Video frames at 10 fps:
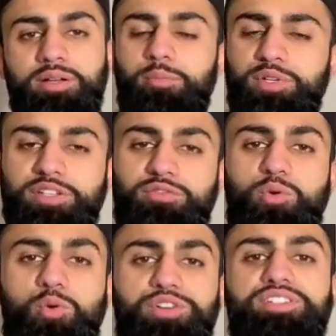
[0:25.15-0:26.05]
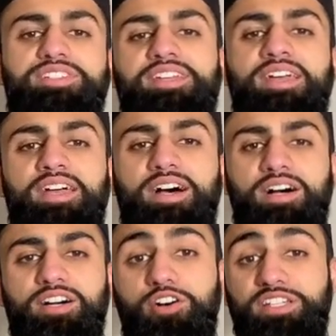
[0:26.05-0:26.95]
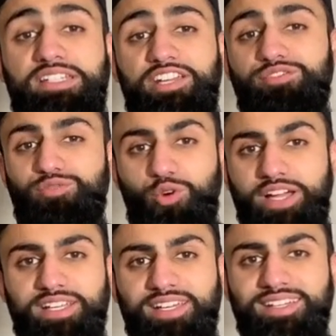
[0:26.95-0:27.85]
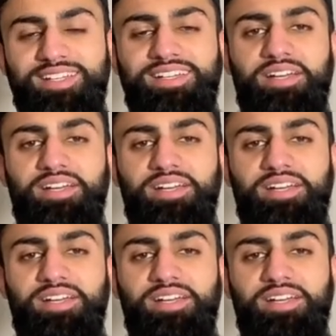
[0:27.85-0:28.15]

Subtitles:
but of course, on the day of Friday,